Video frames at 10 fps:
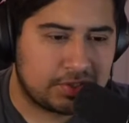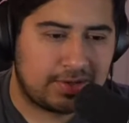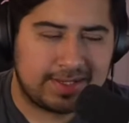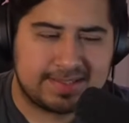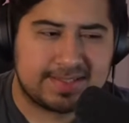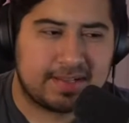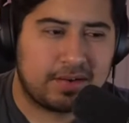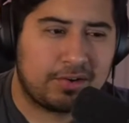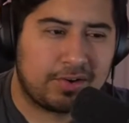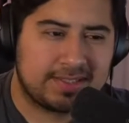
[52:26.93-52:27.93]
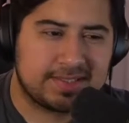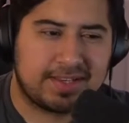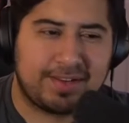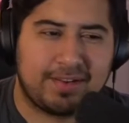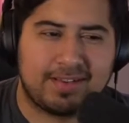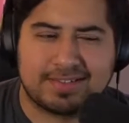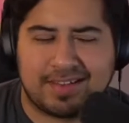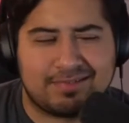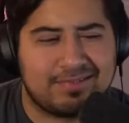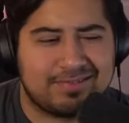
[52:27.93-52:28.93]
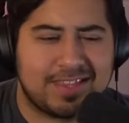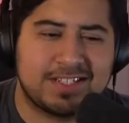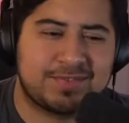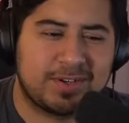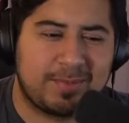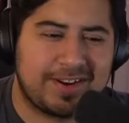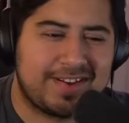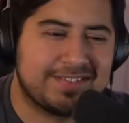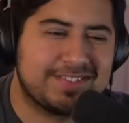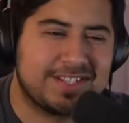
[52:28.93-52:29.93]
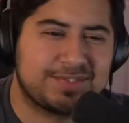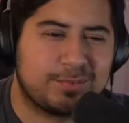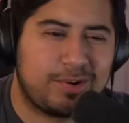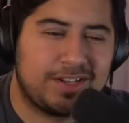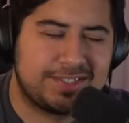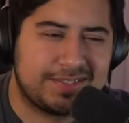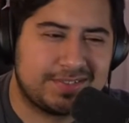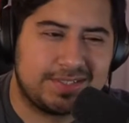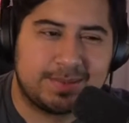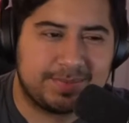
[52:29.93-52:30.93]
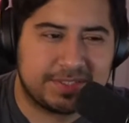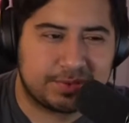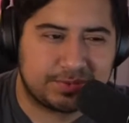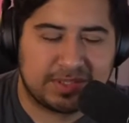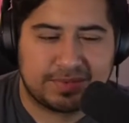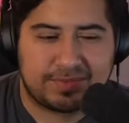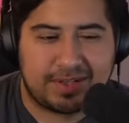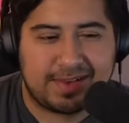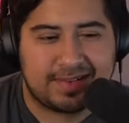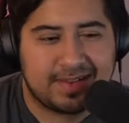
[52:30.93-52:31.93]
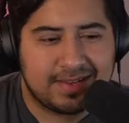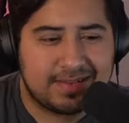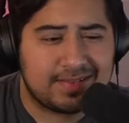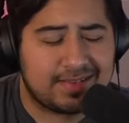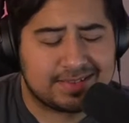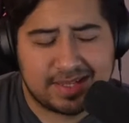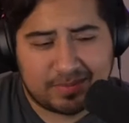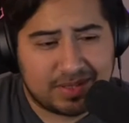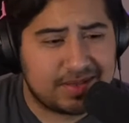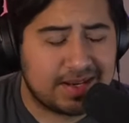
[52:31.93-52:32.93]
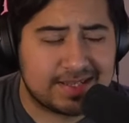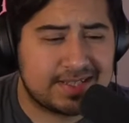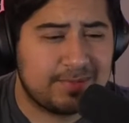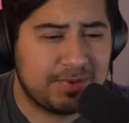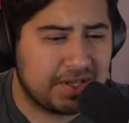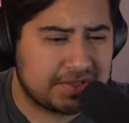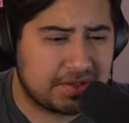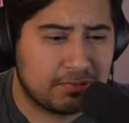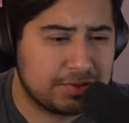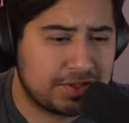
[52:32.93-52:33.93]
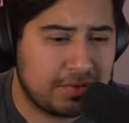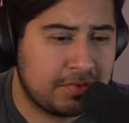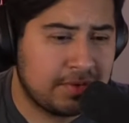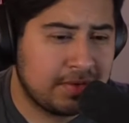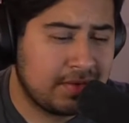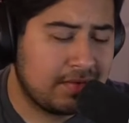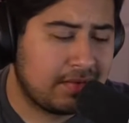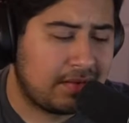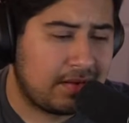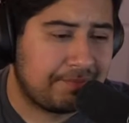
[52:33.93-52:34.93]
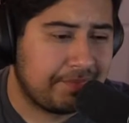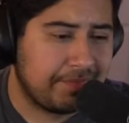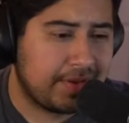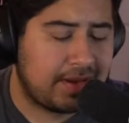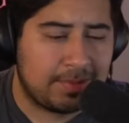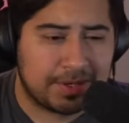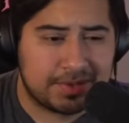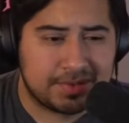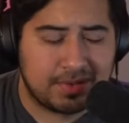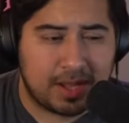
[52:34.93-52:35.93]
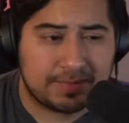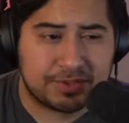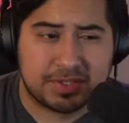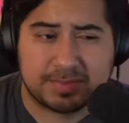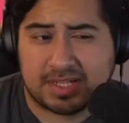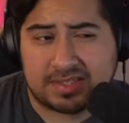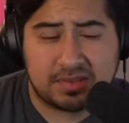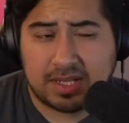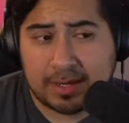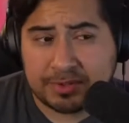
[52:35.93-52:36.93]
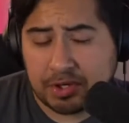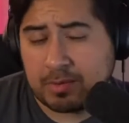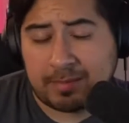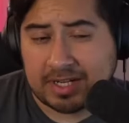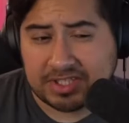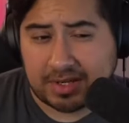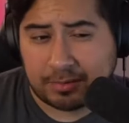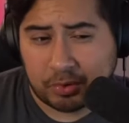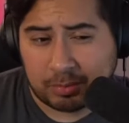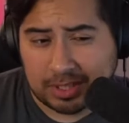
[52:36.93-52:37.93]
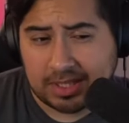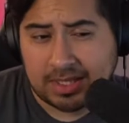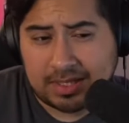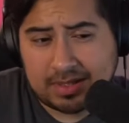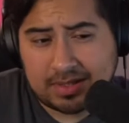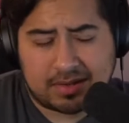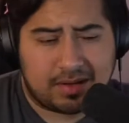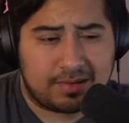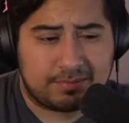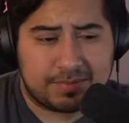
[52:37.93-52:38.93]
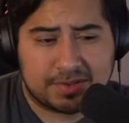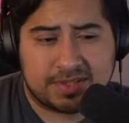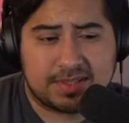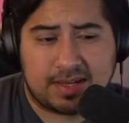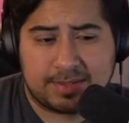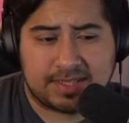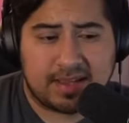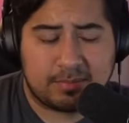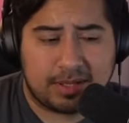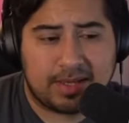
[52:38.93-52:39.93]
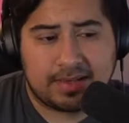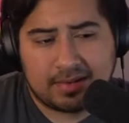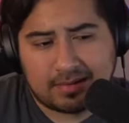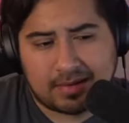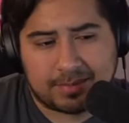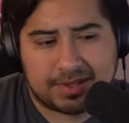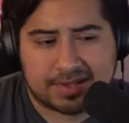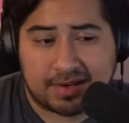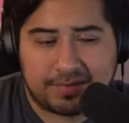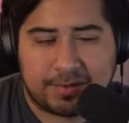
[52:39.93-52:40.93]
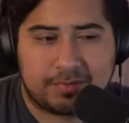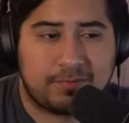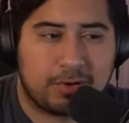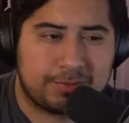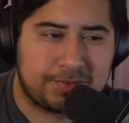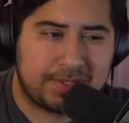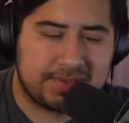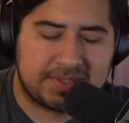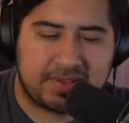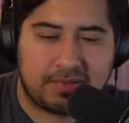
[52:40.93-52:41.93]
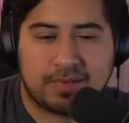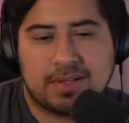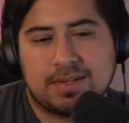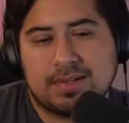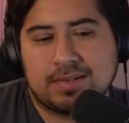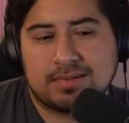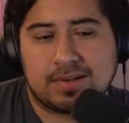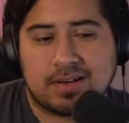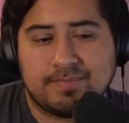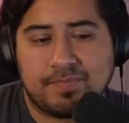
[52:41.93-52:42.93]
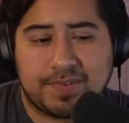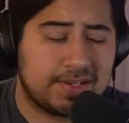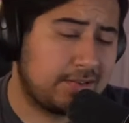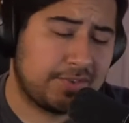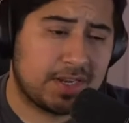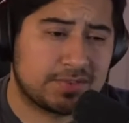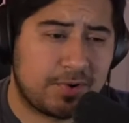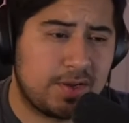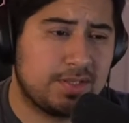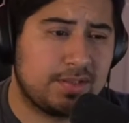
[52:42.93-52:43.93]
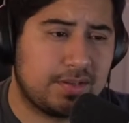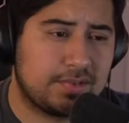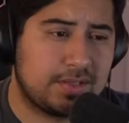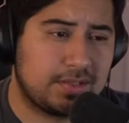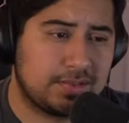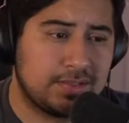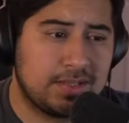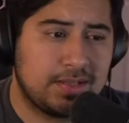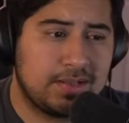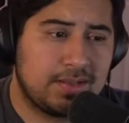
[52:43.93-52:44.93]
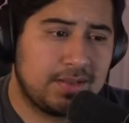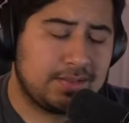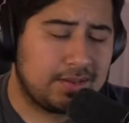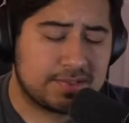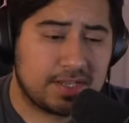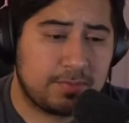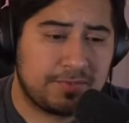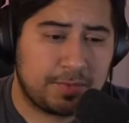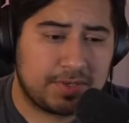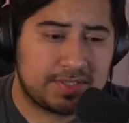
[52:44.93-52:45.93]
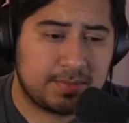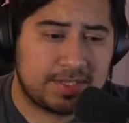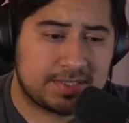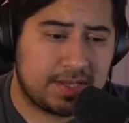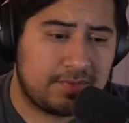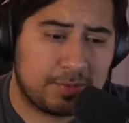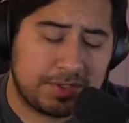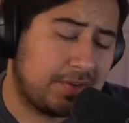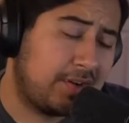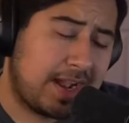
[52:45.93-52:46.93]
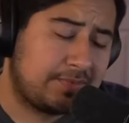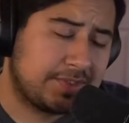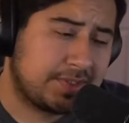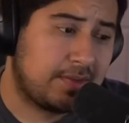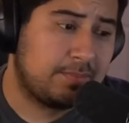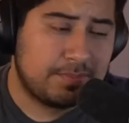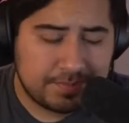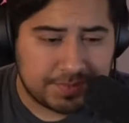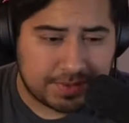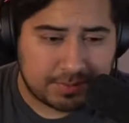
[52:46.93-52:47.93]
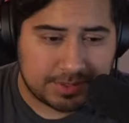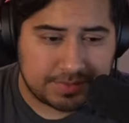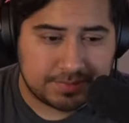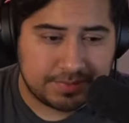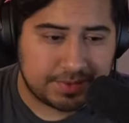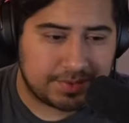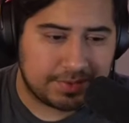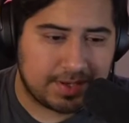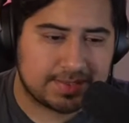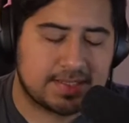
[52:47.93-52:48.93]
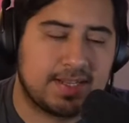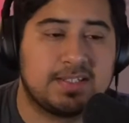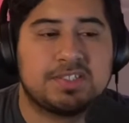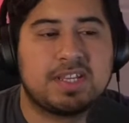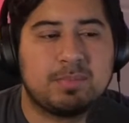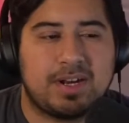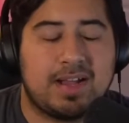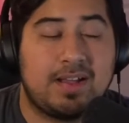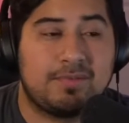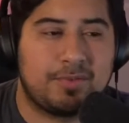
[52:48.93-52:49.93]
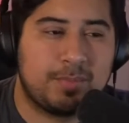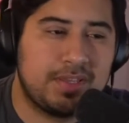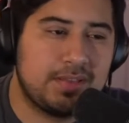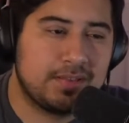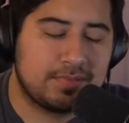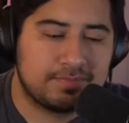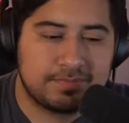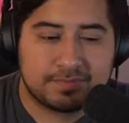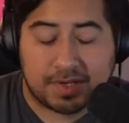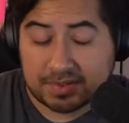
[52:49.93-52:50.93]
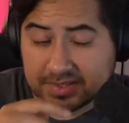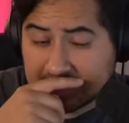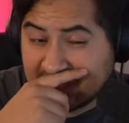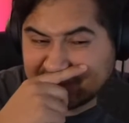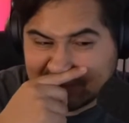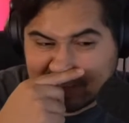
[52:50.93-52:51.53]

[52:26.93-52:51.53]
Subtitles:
So I'll go ahead and say to you guys, yeah, thanks for coming out. Thanks for watching. This was really fun. Definitely the next time we get a Star Wars show, I'm gonna do the live streams. I still live stream on my channel normally. Most of the time it's gameplay. It is kind of few and far between. So, if you guys want, sub if you want to see my stuff. I mean, you don't have to sub, but you guys can just keep an eye out for me and other stuff.